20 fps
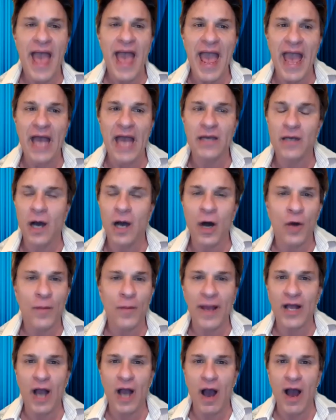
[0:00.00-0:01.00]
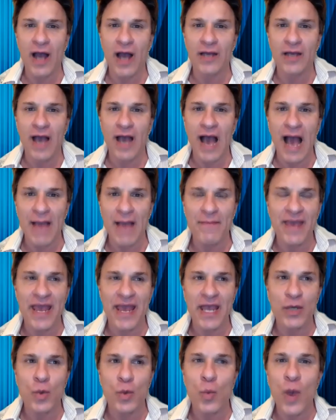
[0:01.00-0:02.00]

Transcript: and oh my God, I mean,